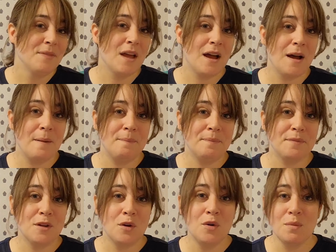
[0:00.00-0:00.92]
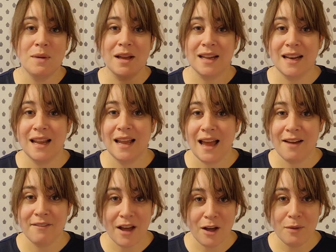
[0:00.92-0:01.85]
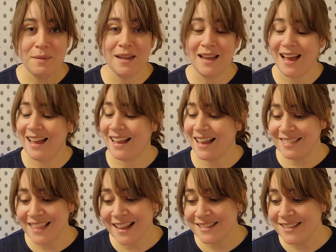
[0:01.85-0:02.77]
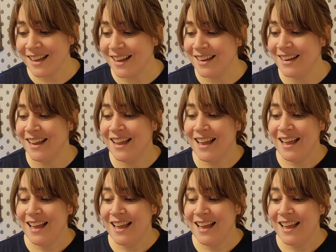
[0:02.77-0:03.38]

Who am I going to have help me? I got that done.